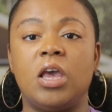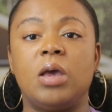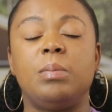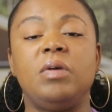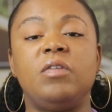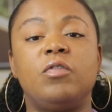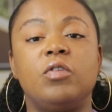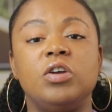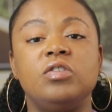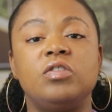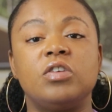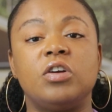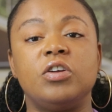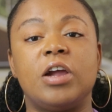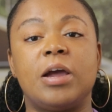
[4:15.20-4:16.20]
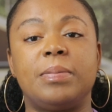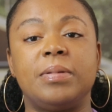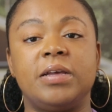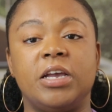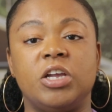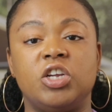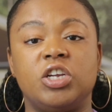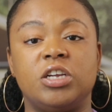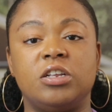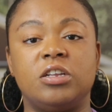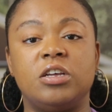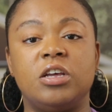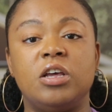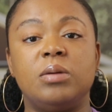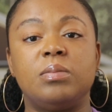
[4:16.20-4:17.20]
Before you start your application,
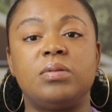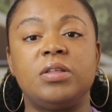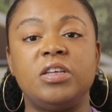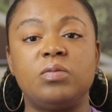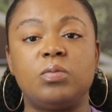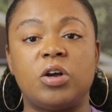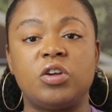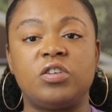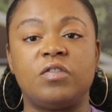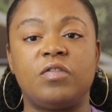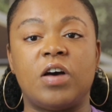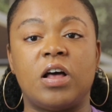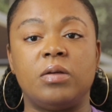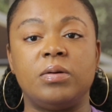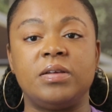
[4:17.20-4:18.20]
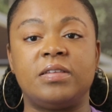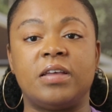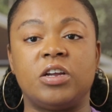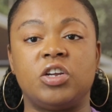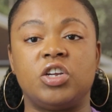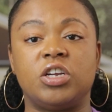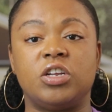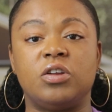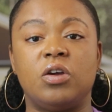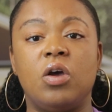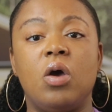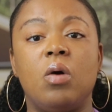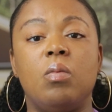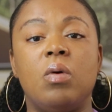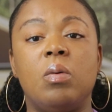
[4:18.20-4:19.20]
please watch the following section
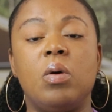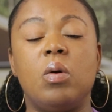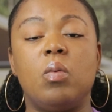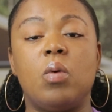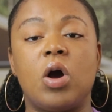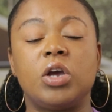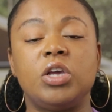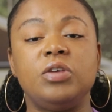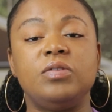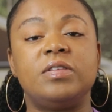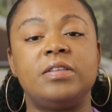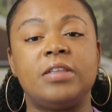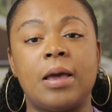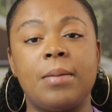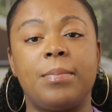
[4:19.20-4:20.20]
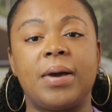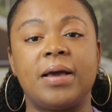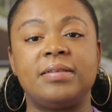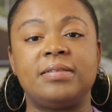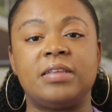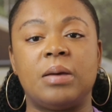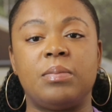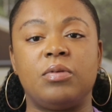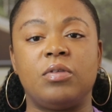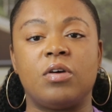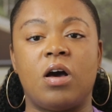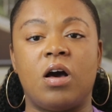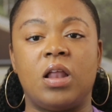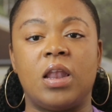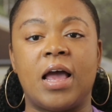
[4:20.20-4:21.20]
where we'll walk you step by step through the
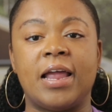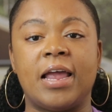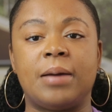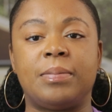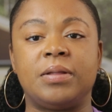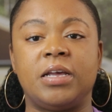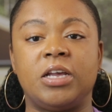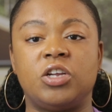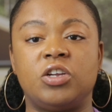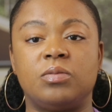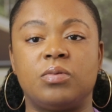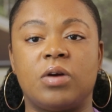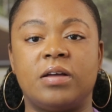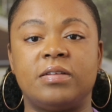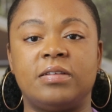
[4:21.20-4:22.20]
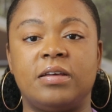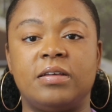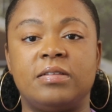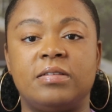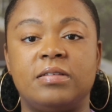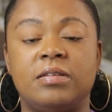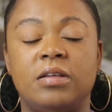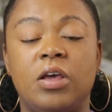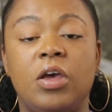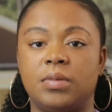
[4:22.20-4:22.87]
online application process.